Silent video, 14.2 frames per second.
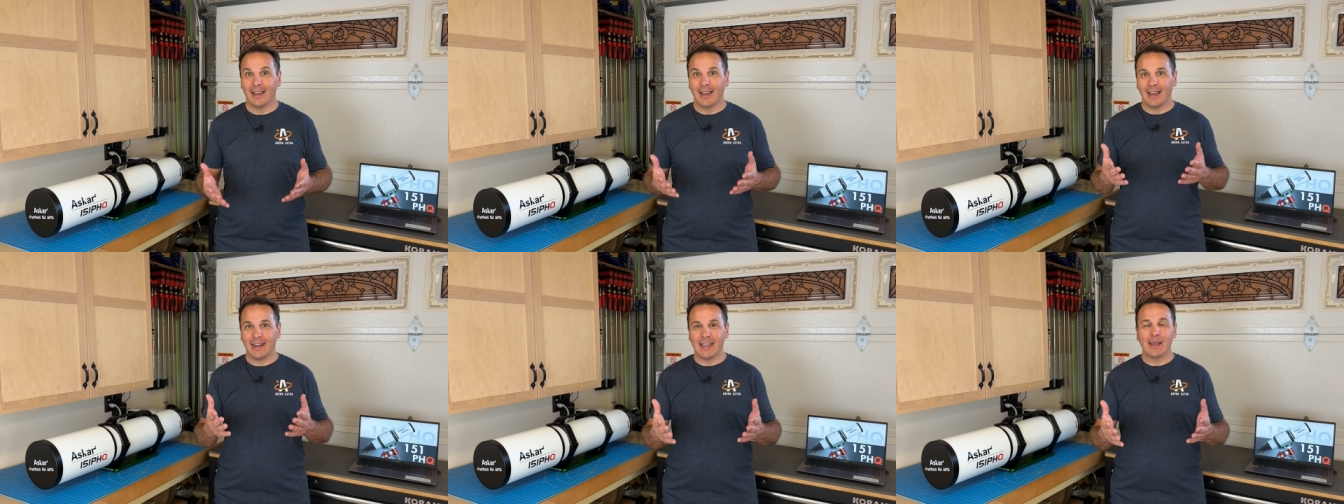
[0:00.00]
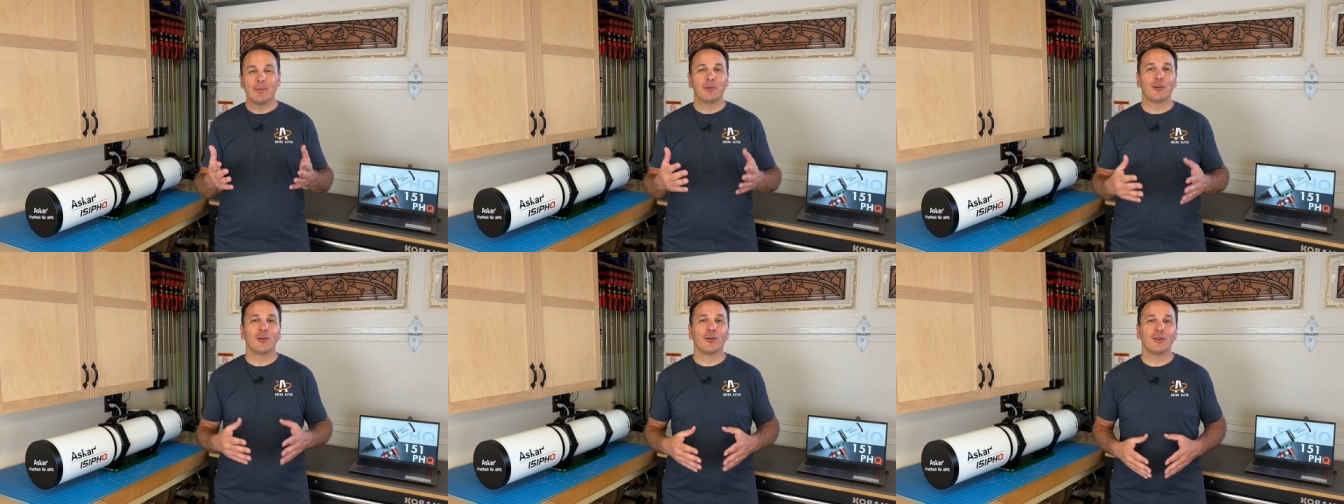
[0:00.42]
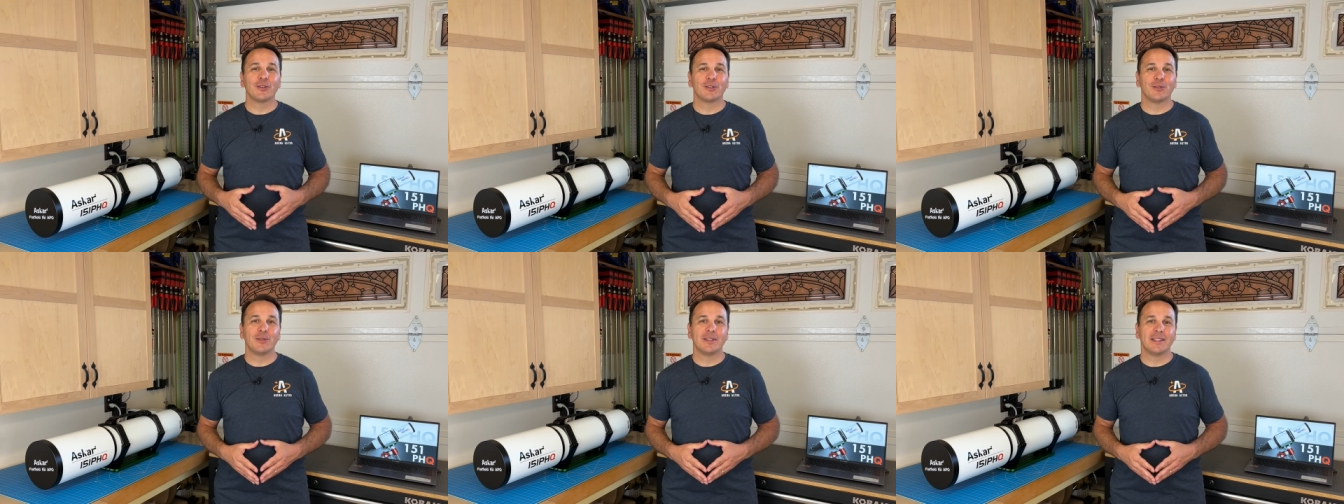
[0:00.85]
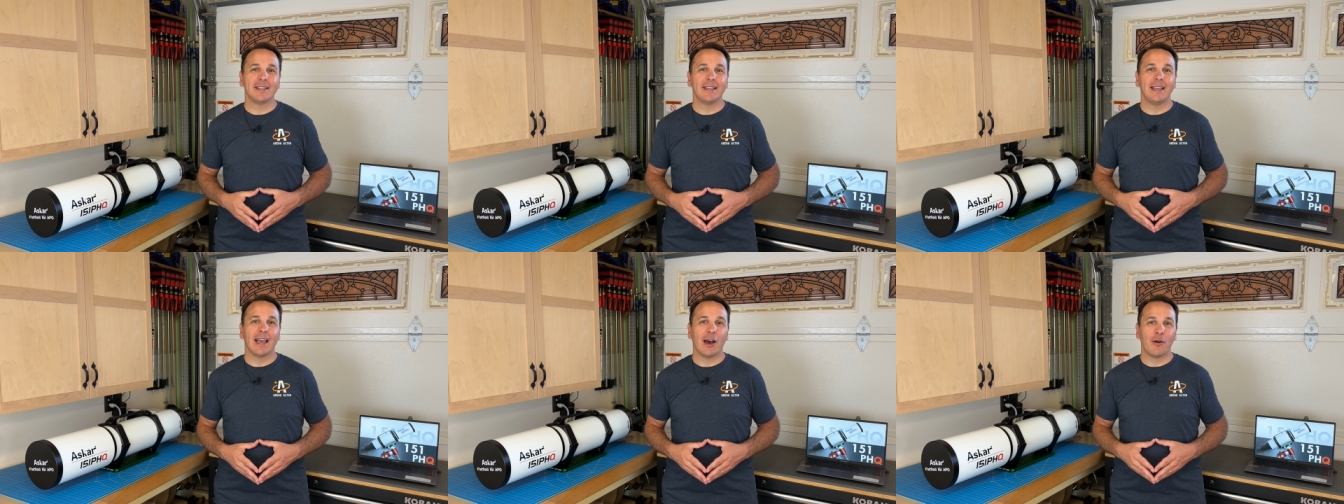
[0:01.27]
and I am curious to
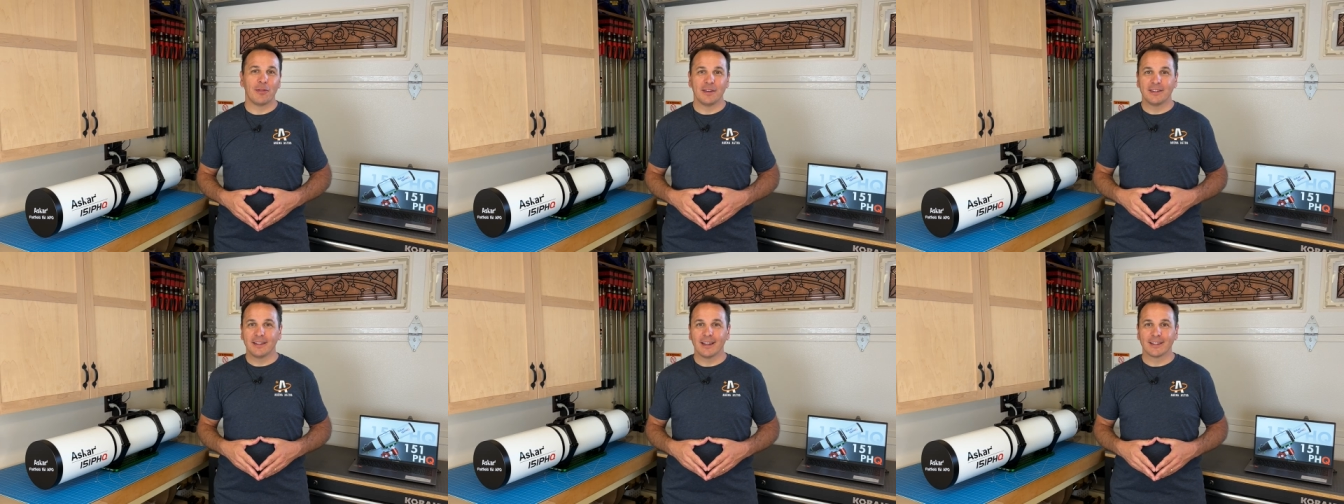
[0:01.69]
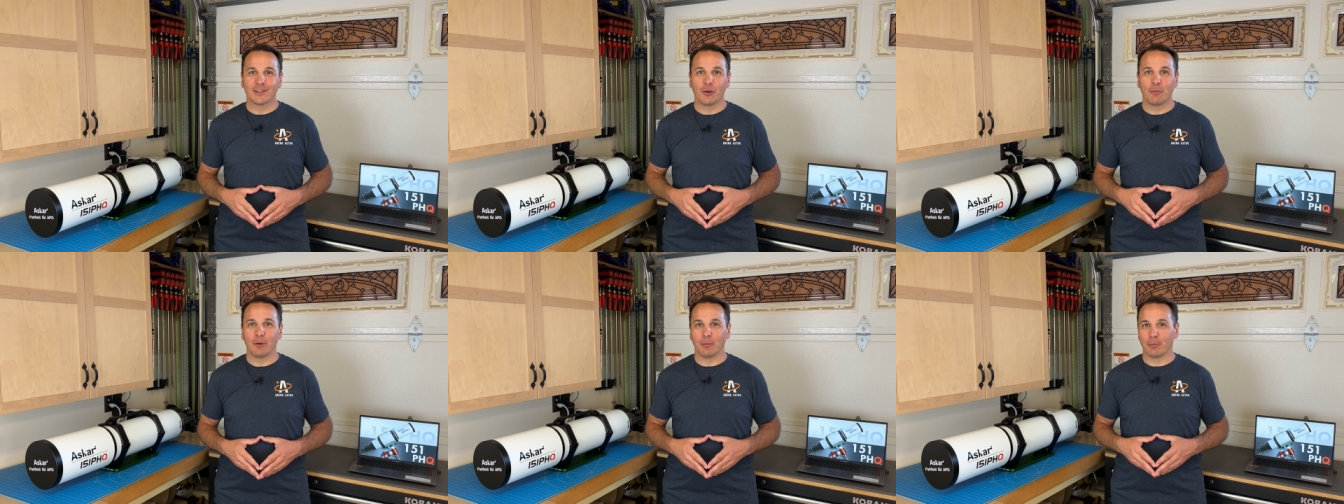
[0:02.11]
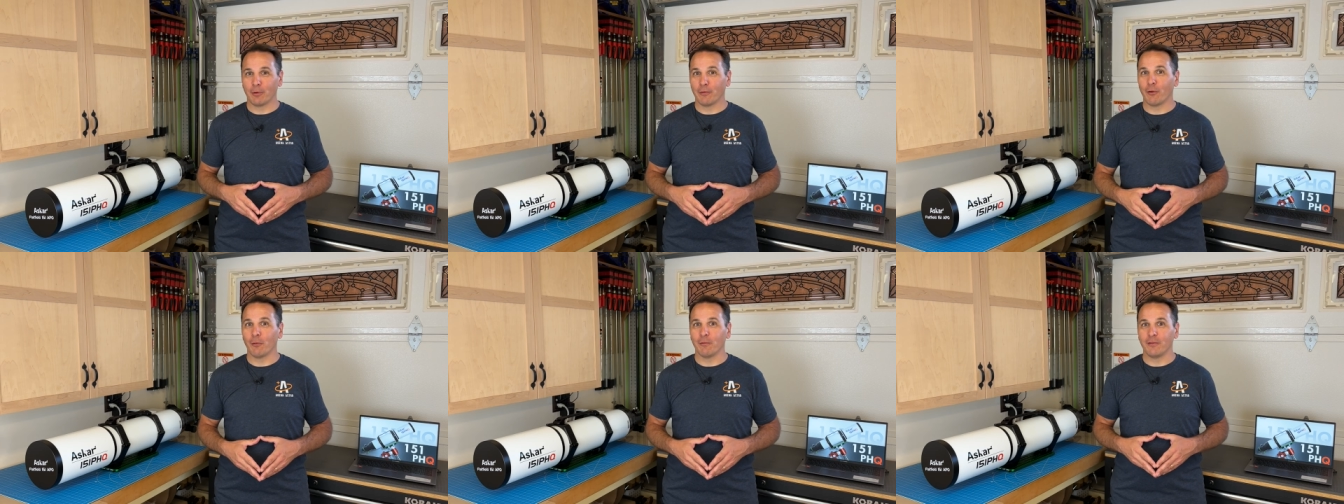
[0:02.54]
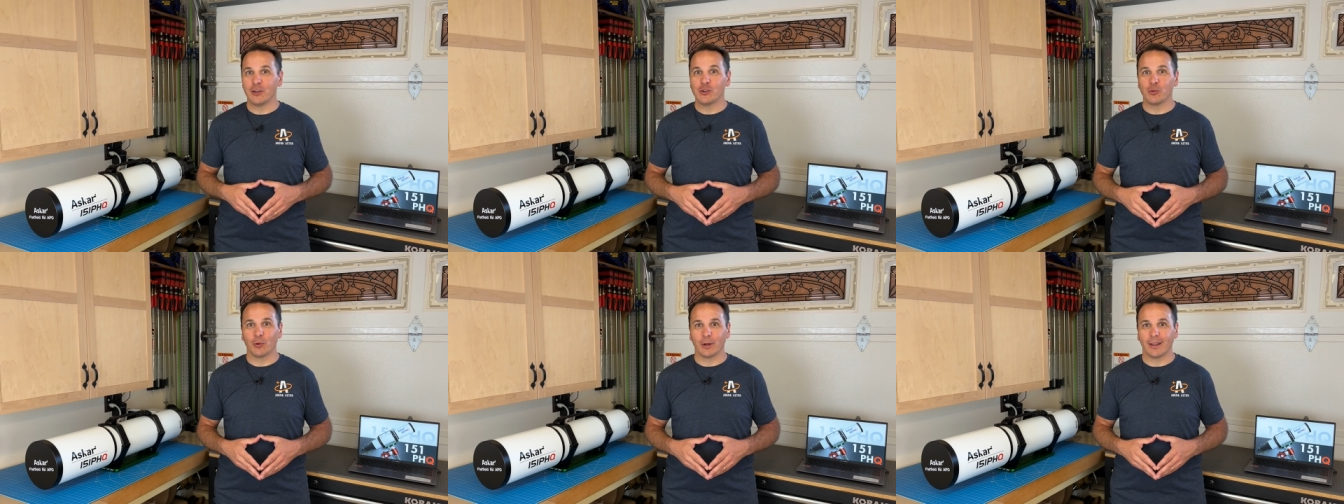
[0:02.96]
see how this telescope will perform
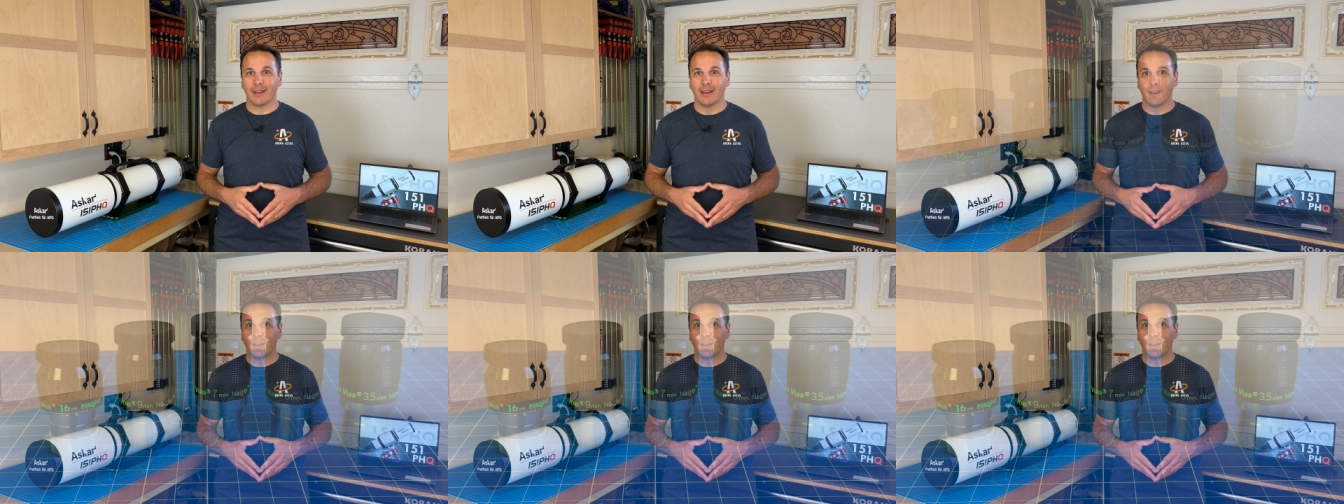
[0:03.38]
visually,